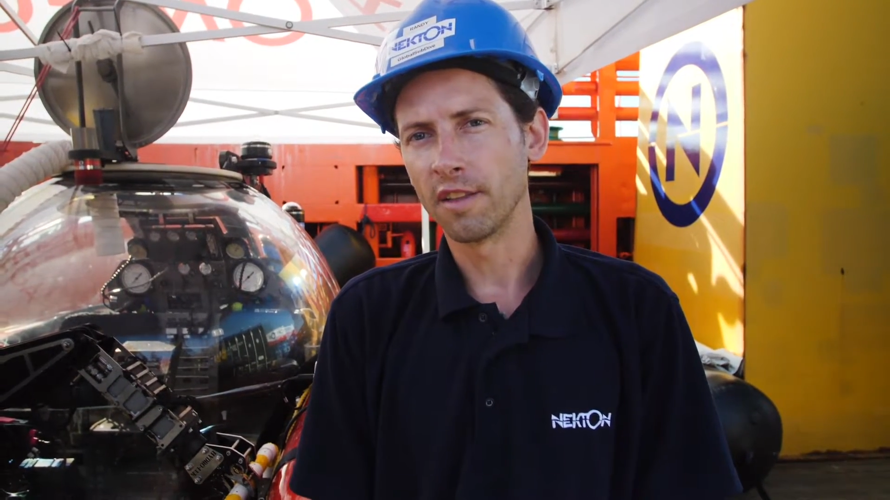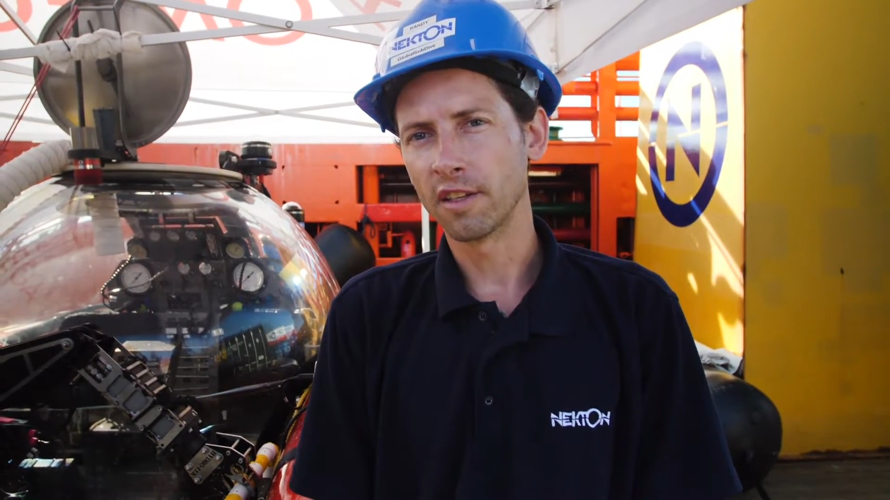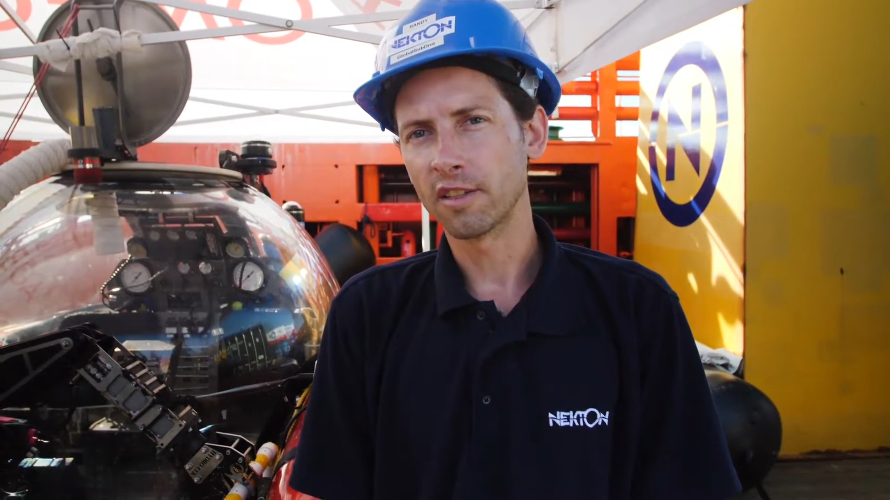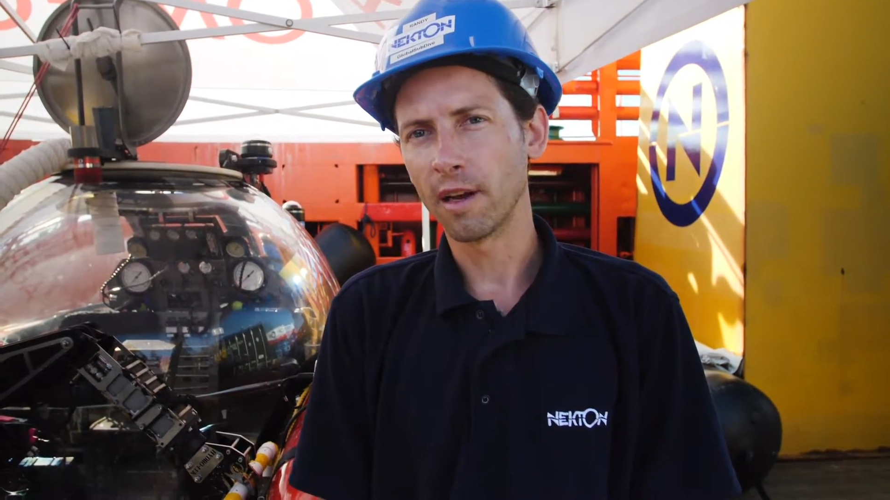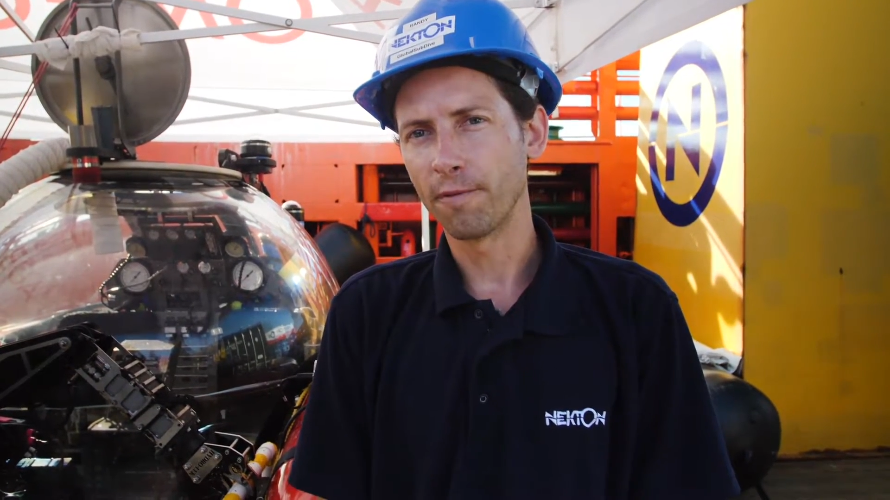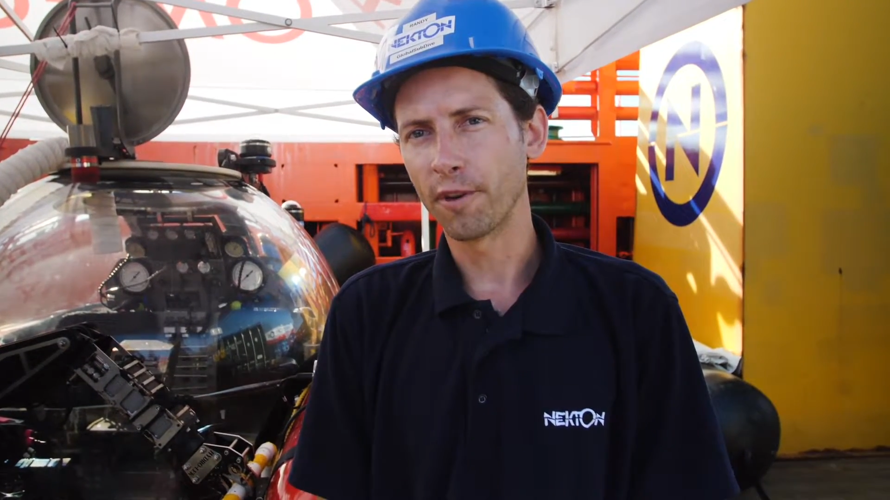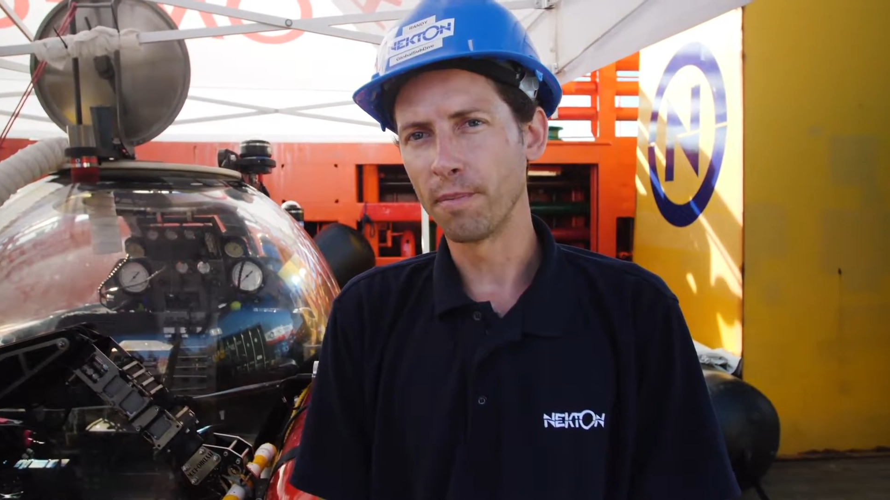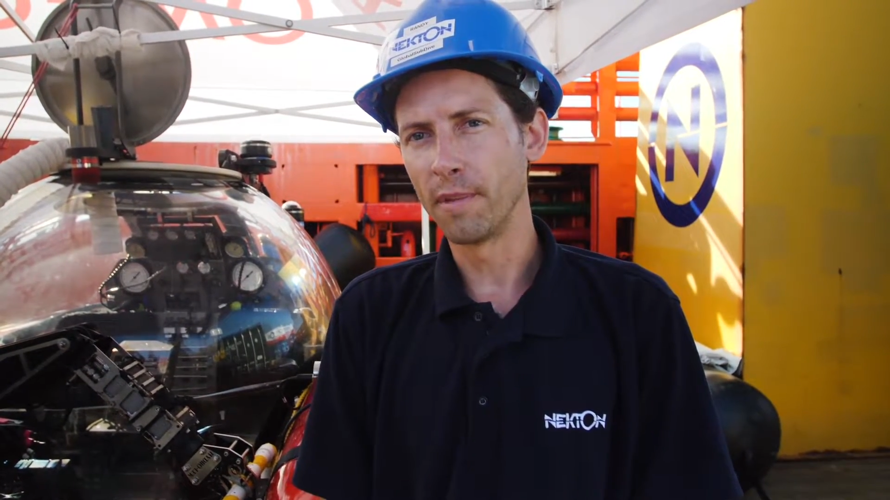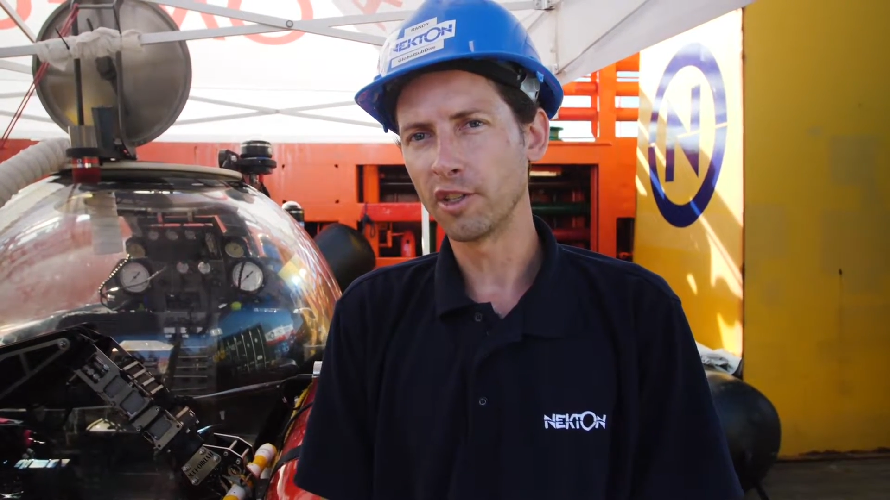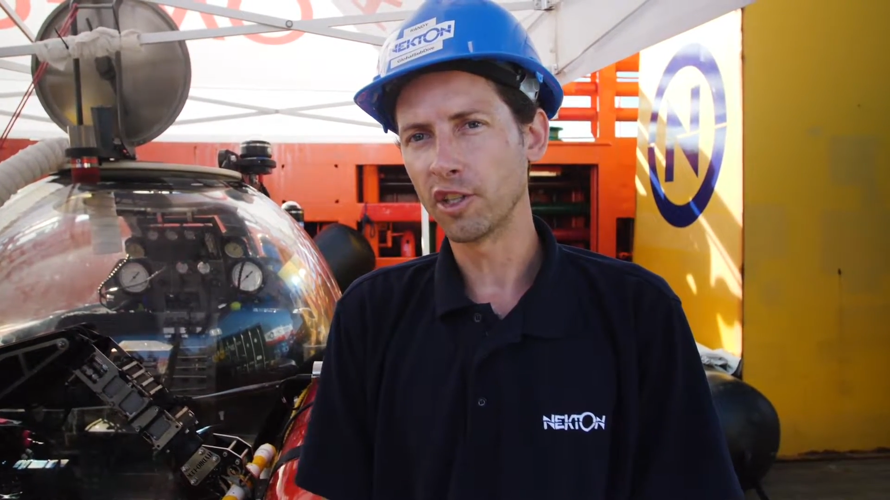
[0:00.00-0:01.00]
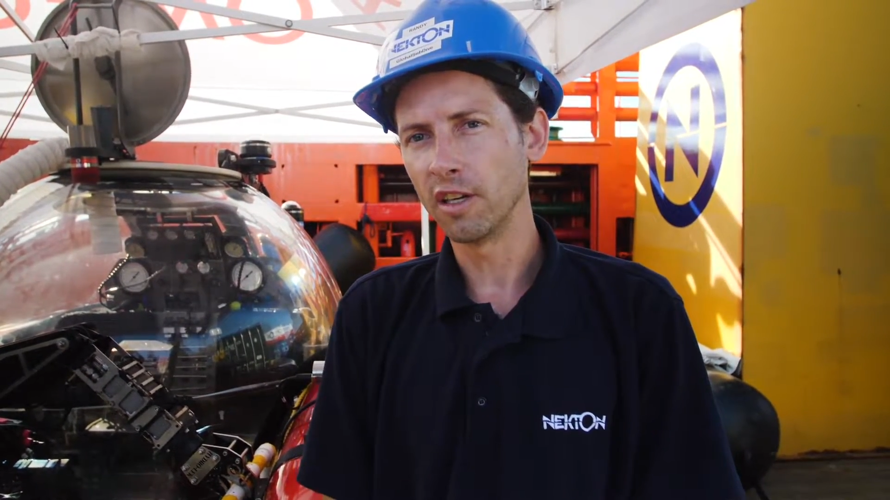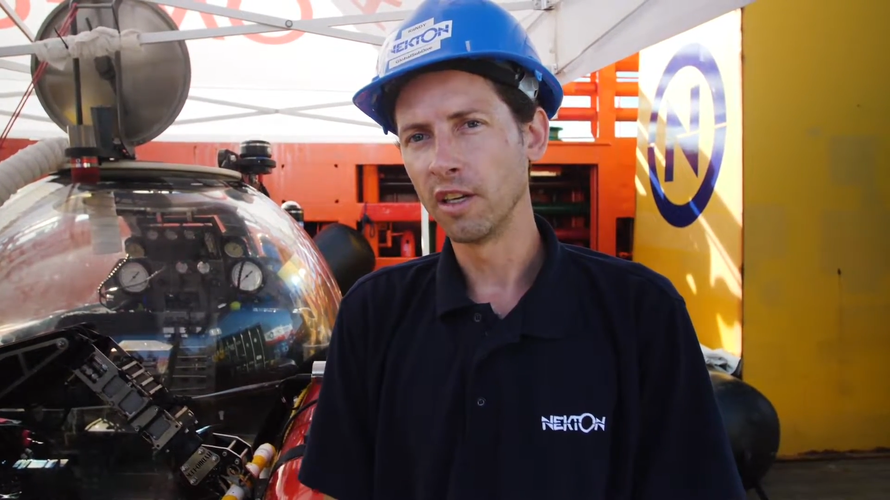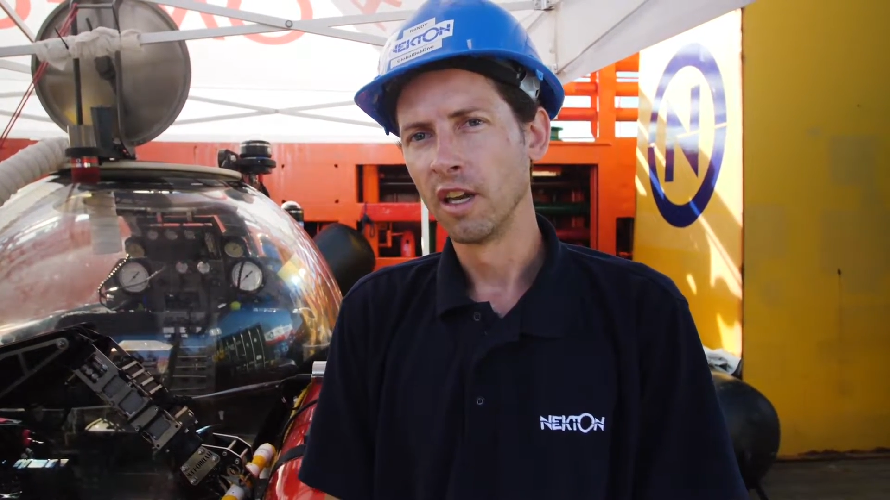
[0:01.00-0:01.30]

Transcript: on this sub for the mission: